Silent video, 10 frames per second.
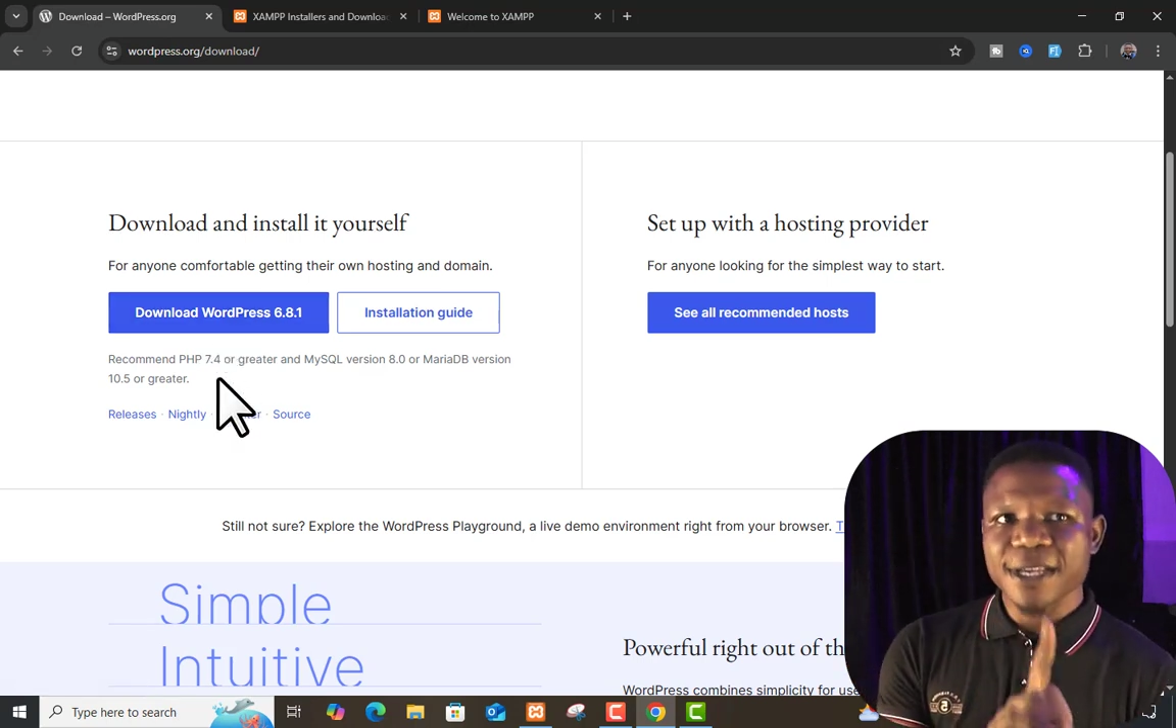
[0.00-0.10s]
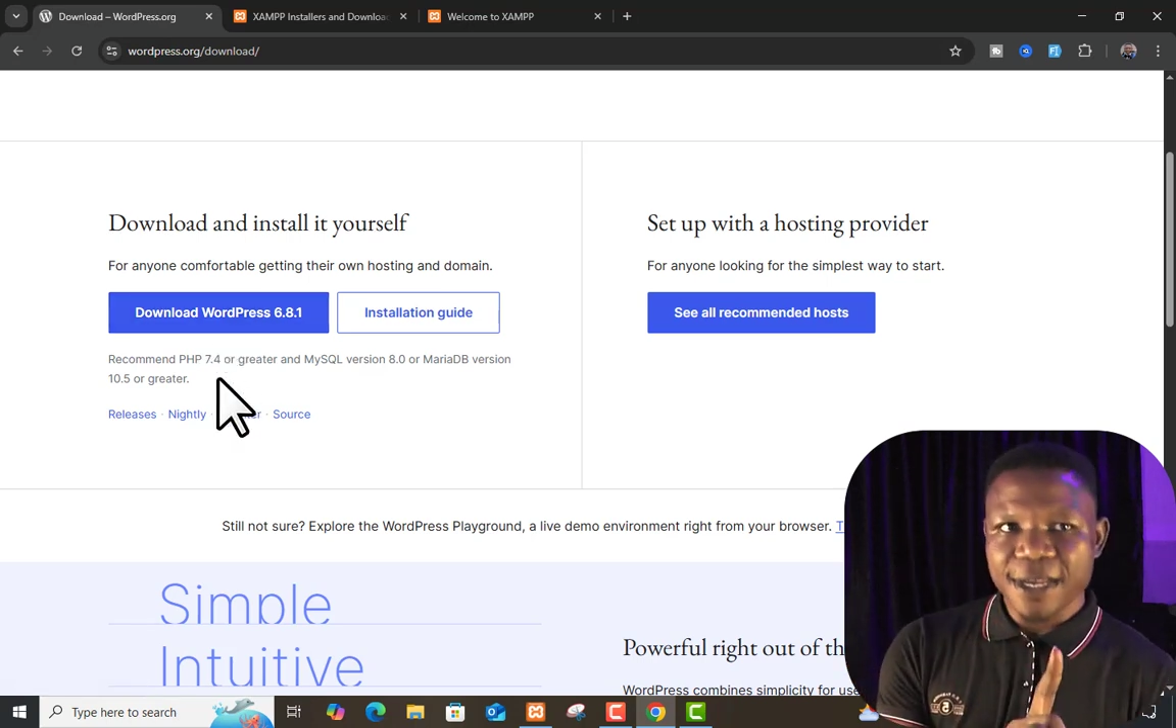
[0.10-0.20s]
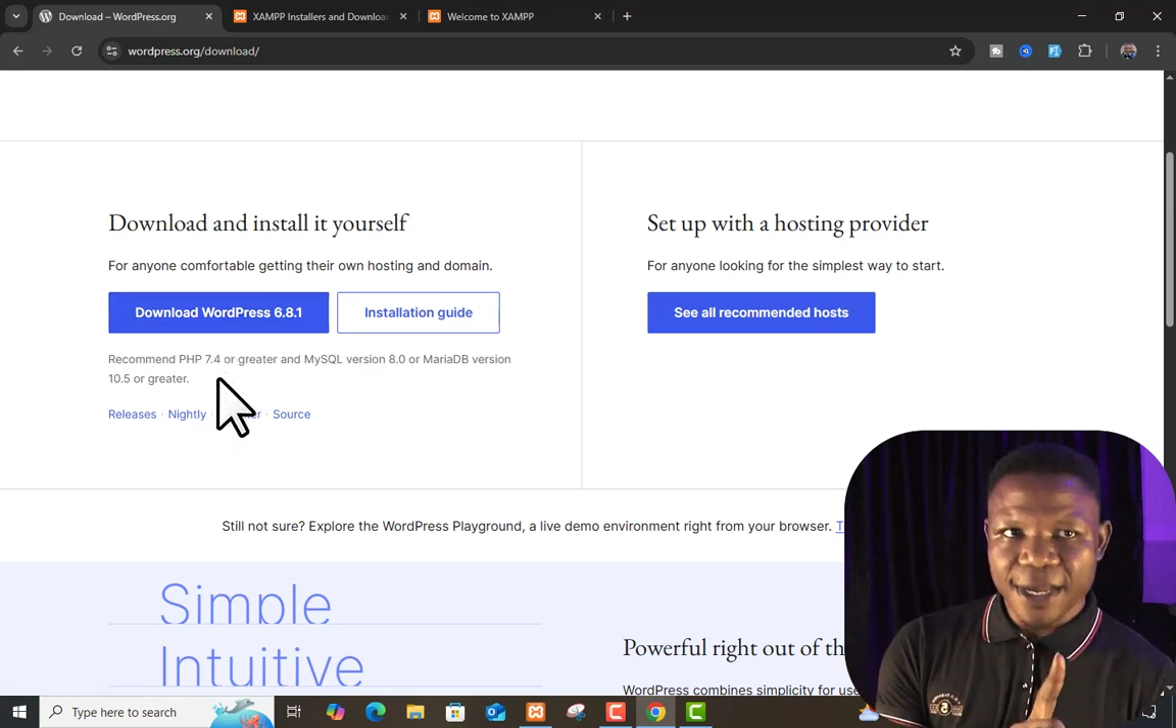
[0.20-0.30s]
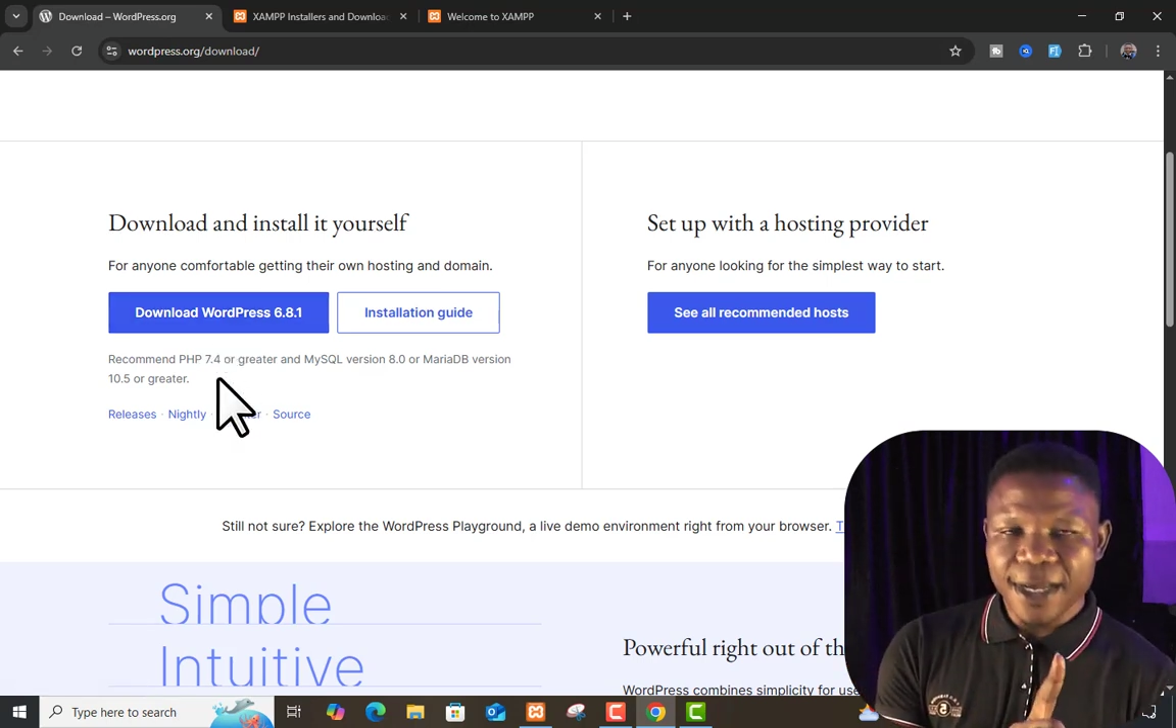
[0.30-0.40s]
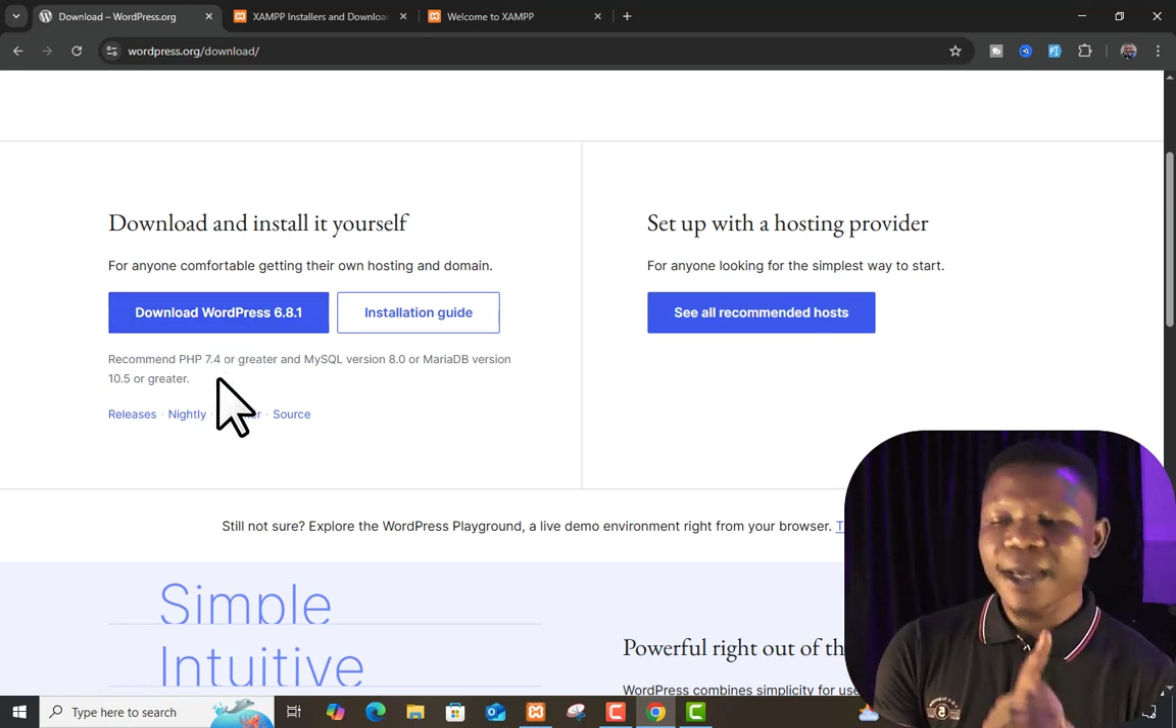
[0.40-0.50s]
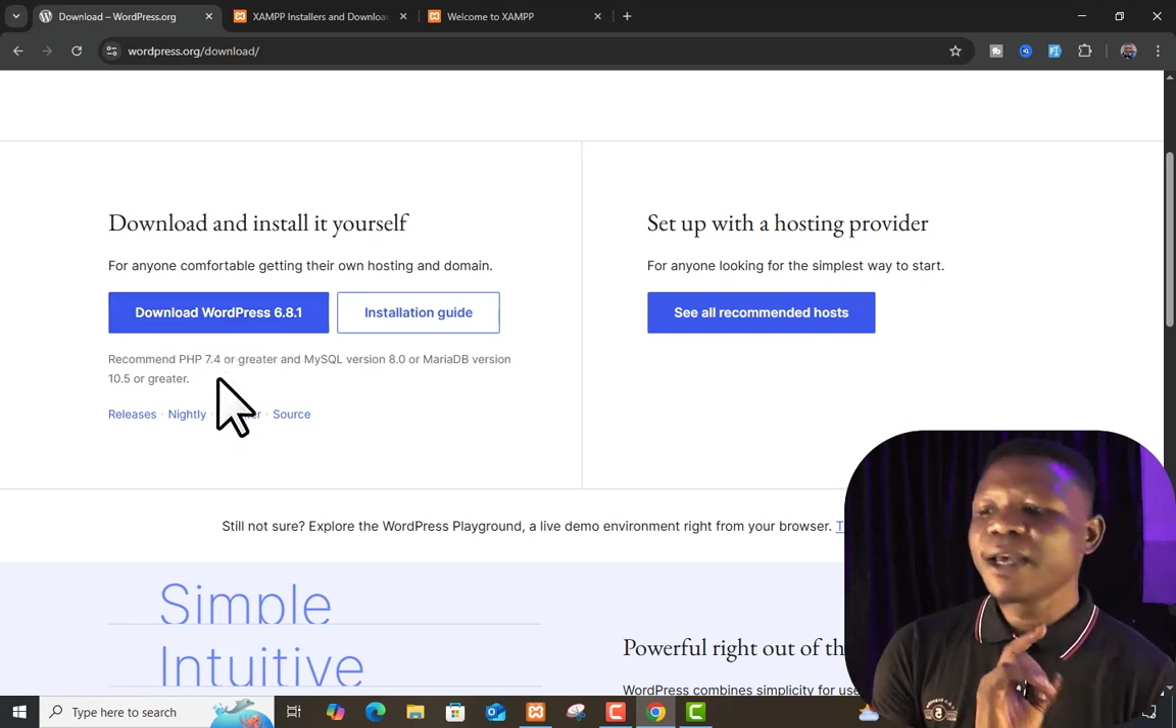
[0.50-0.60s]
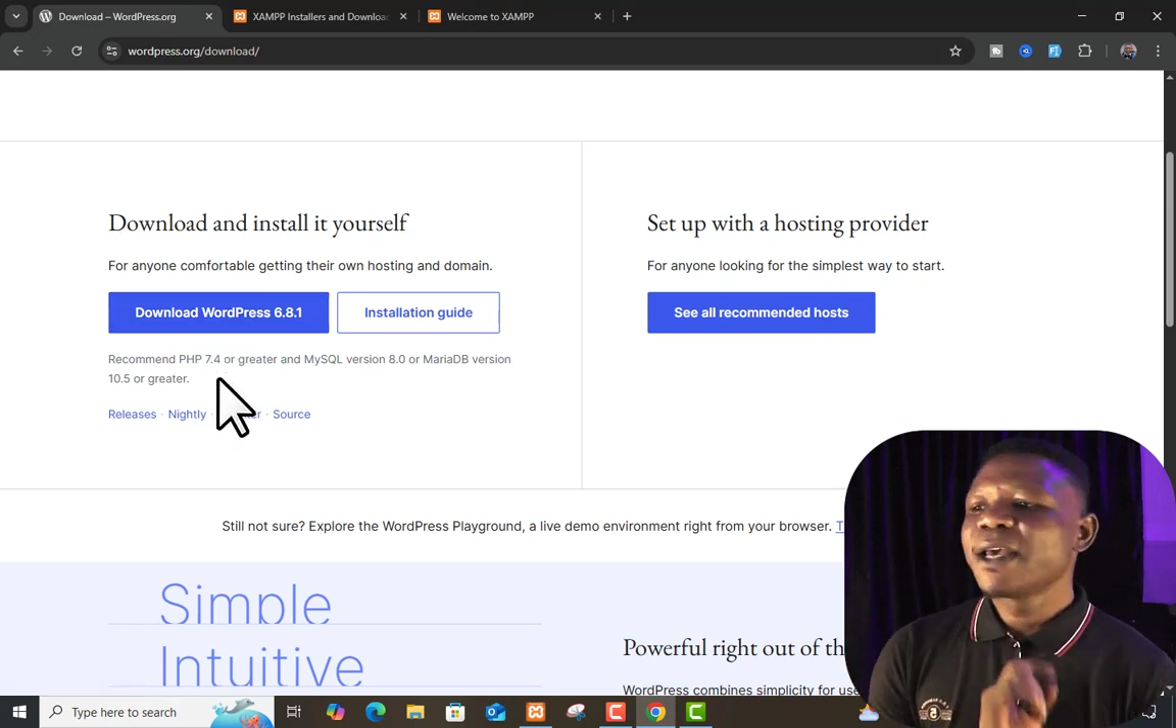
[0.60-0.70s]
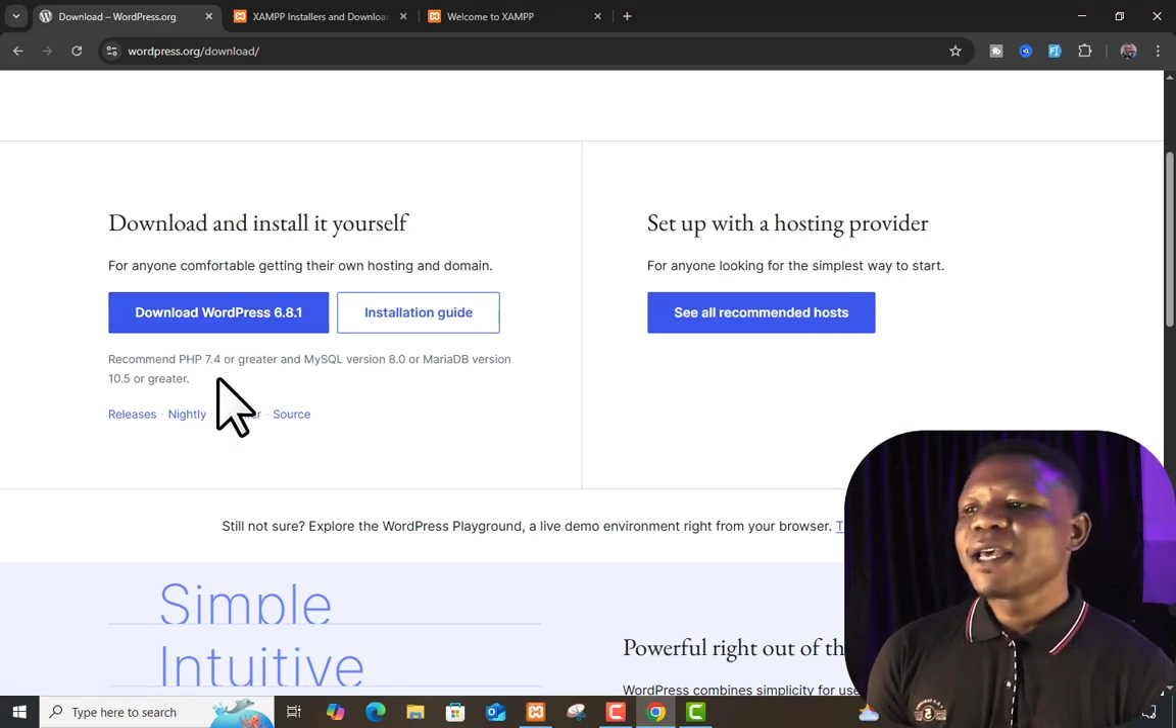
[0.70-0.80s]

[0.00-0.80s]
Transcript: here